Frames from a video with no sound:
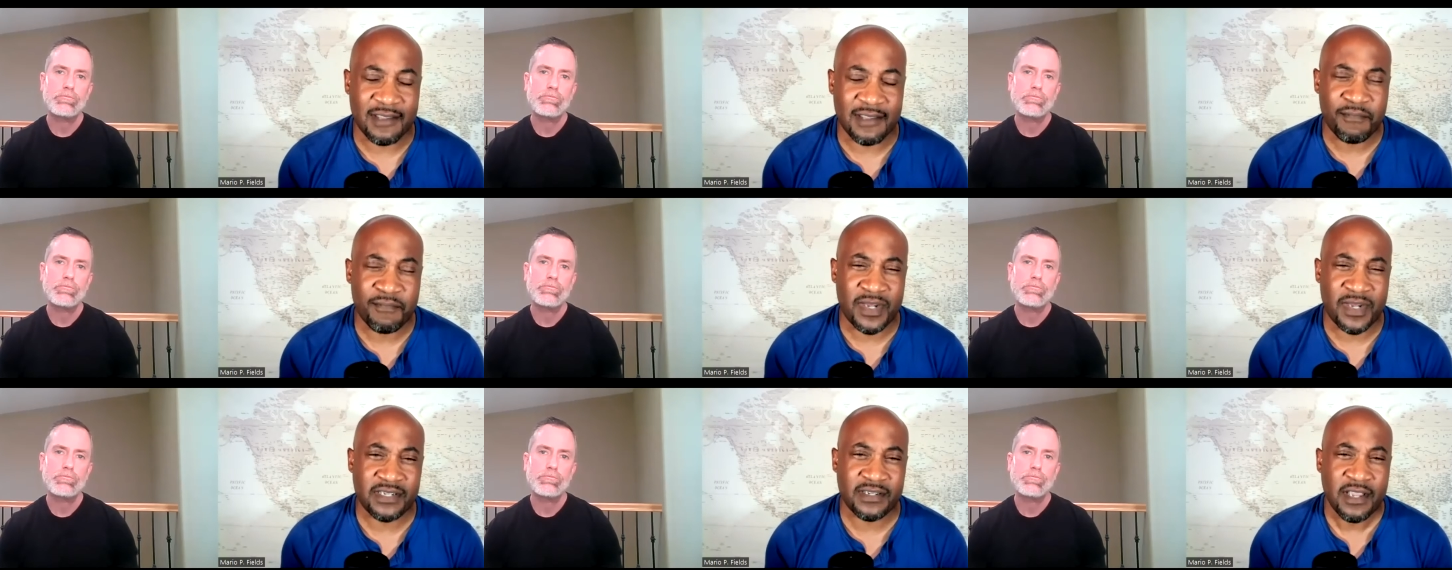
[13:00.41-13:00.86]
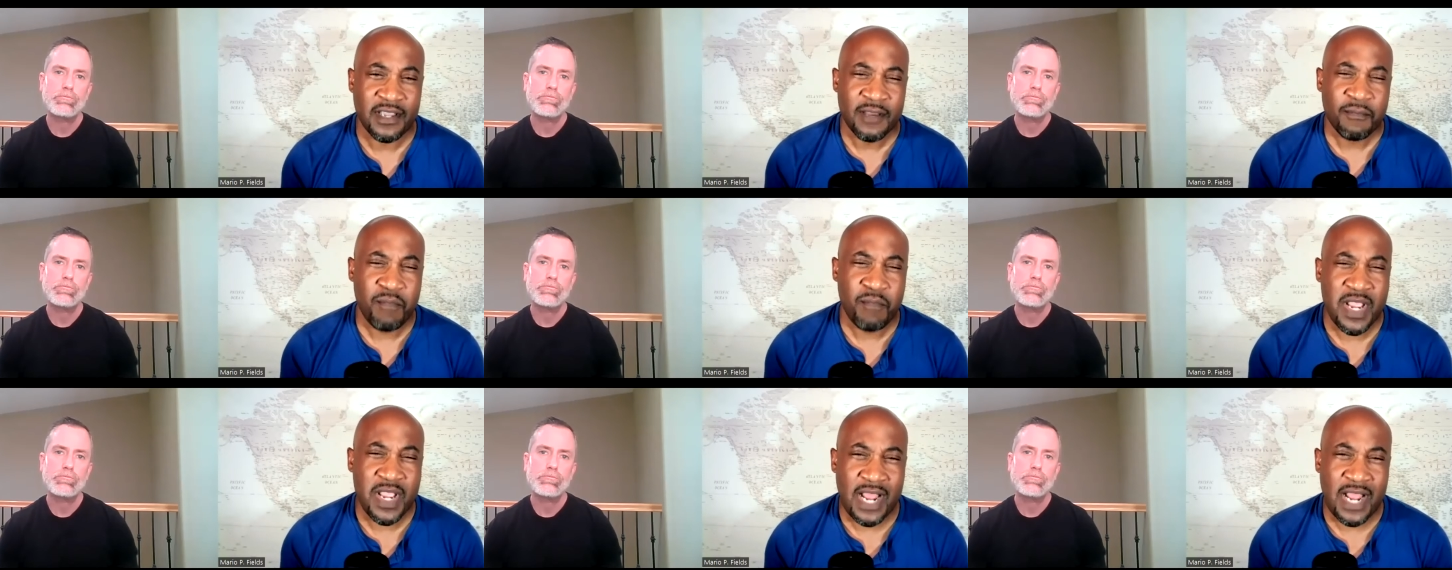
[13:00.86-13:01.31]
Speaker 1: they might
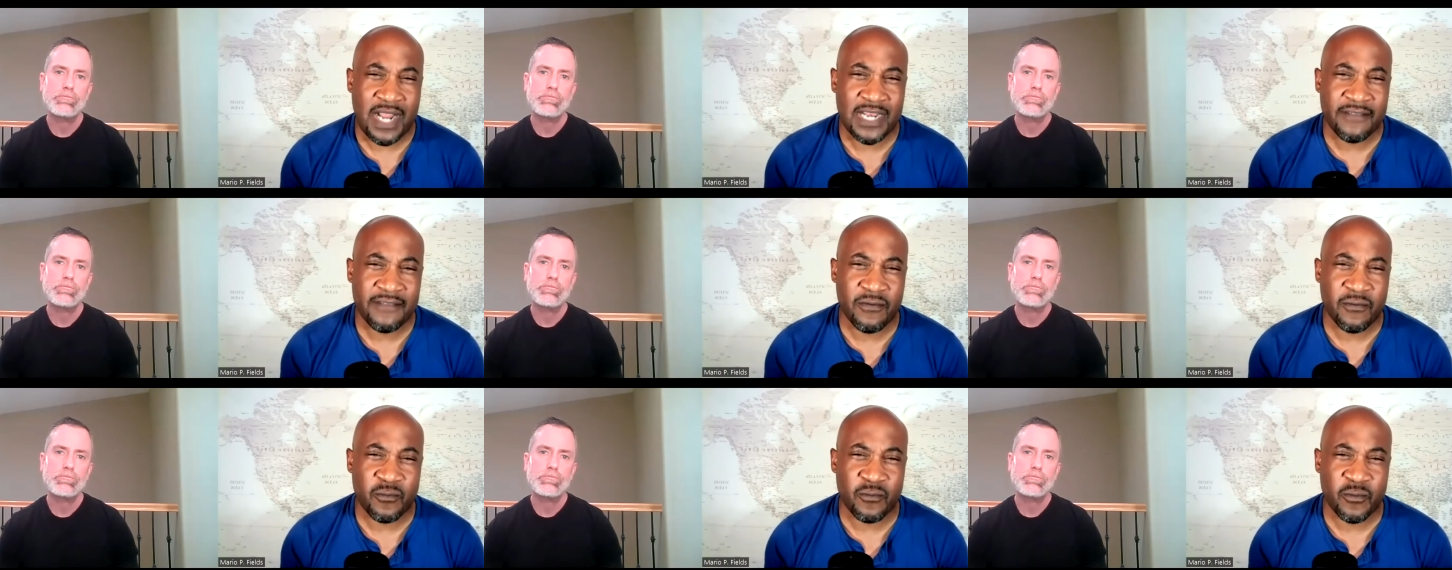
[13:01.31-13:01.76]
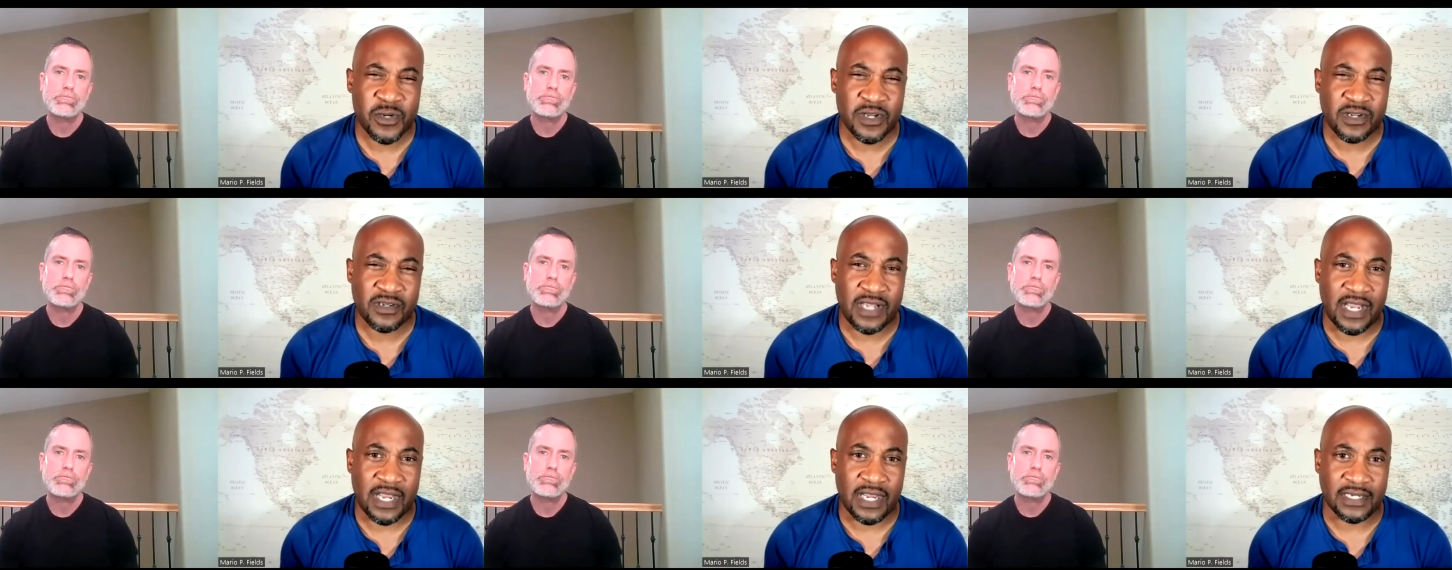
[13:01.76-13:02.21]
may not even
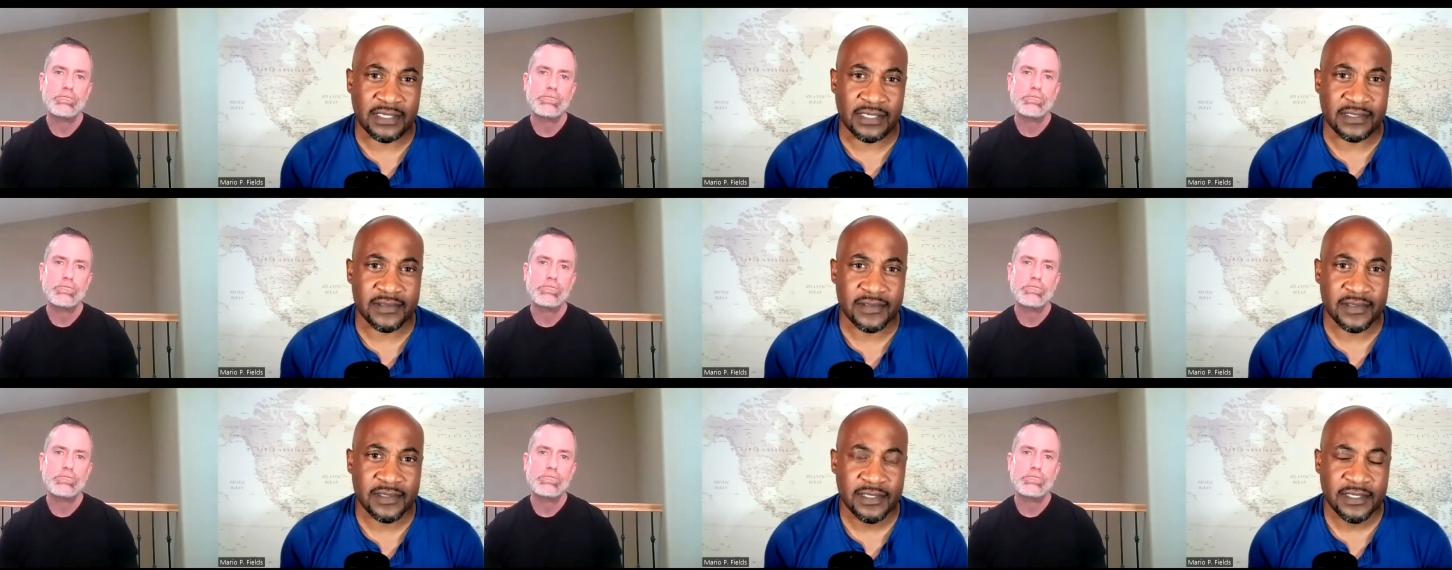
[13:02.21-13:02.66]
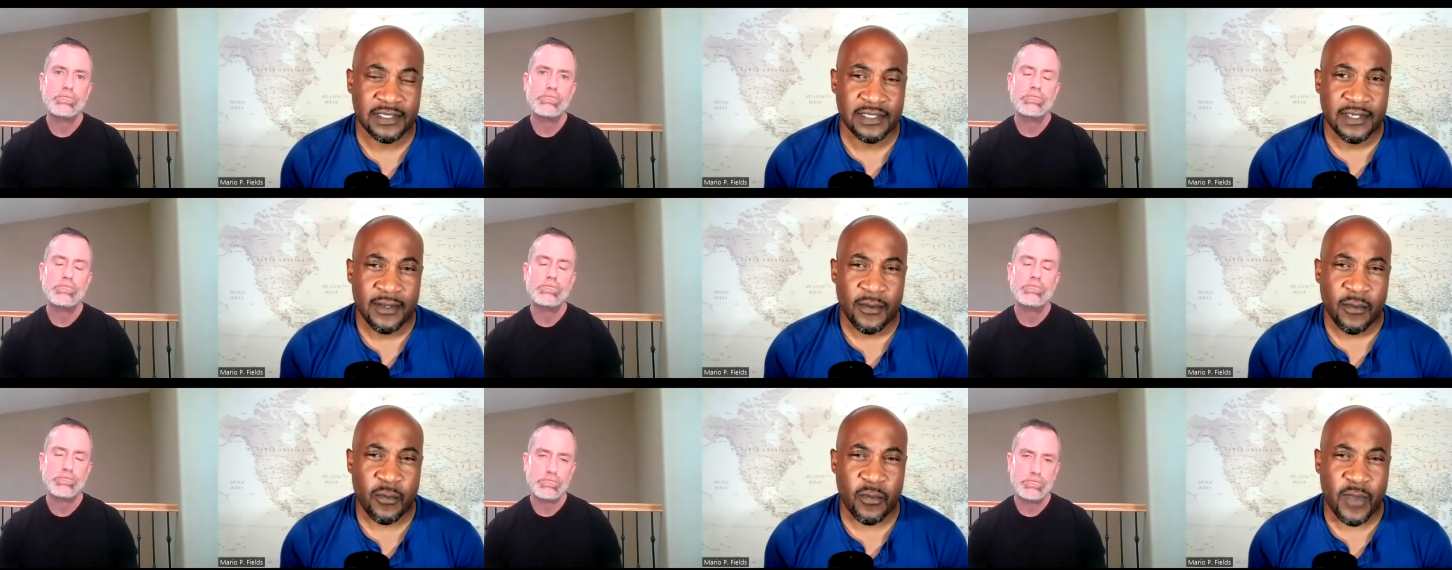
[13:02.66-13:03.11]
realize
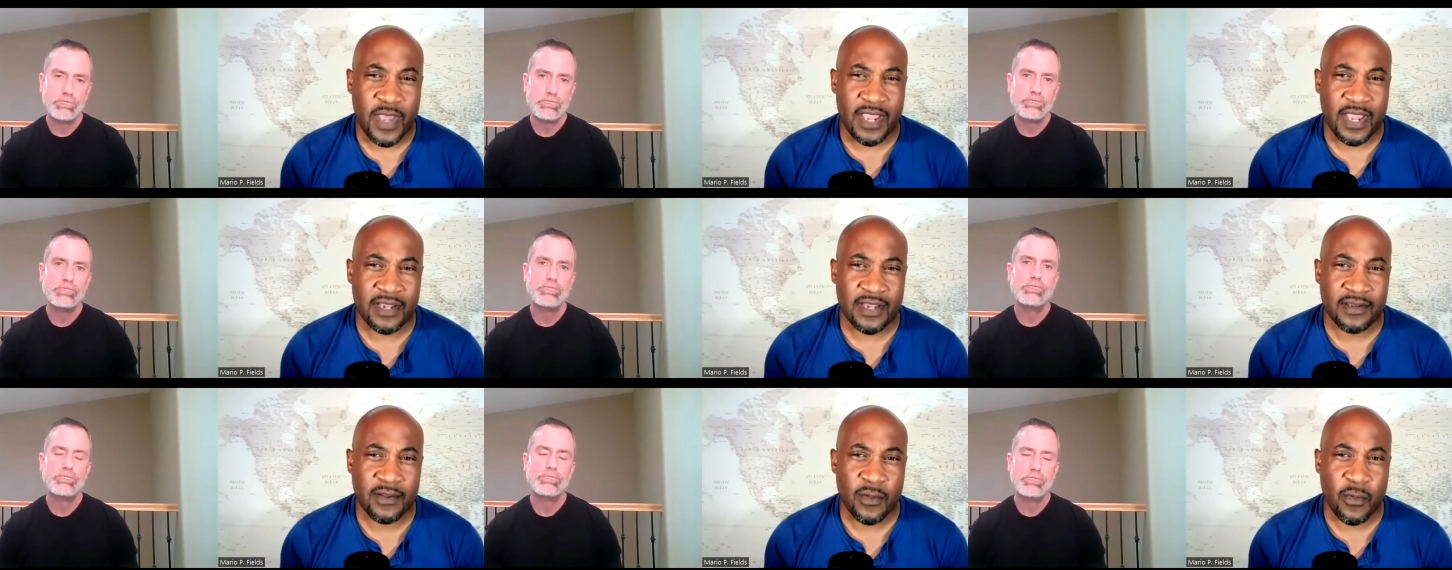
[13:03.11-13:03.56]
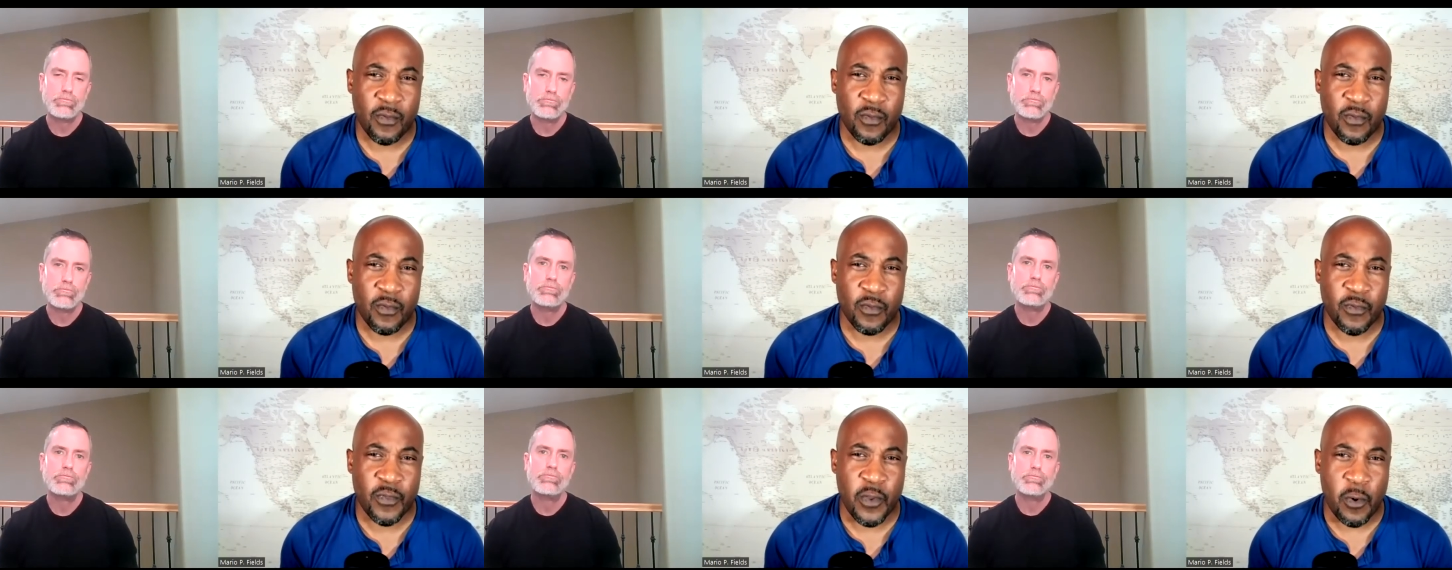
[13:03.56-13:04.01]
that
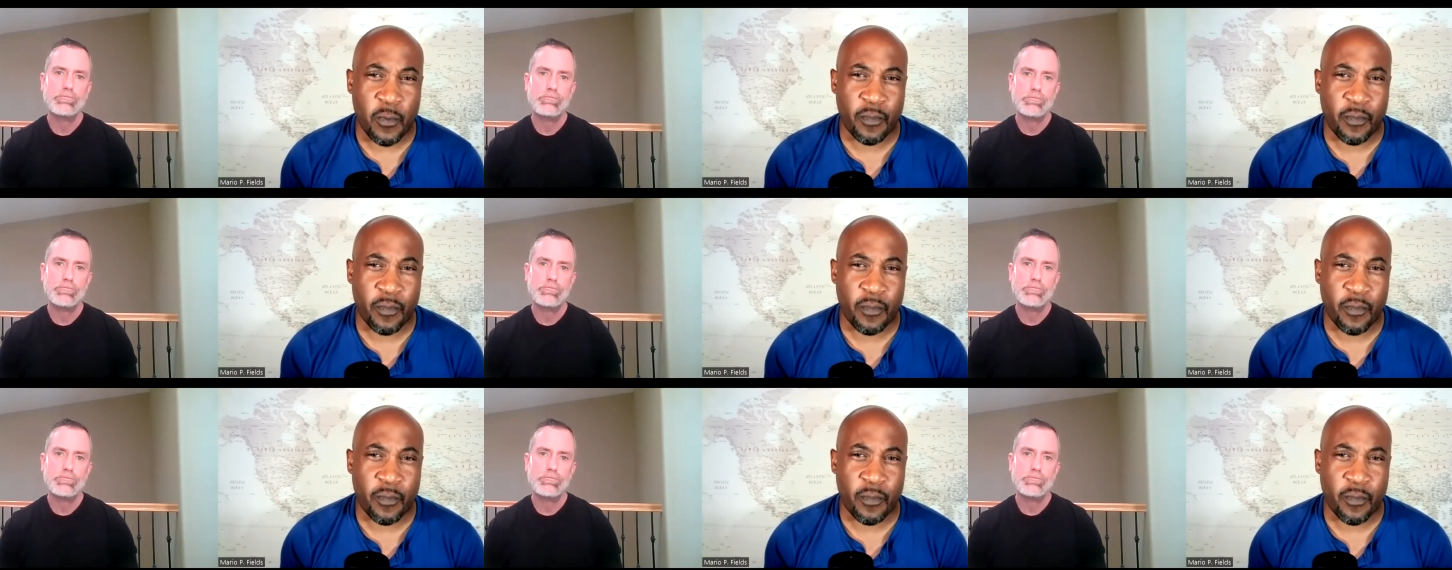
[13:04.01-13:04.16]
their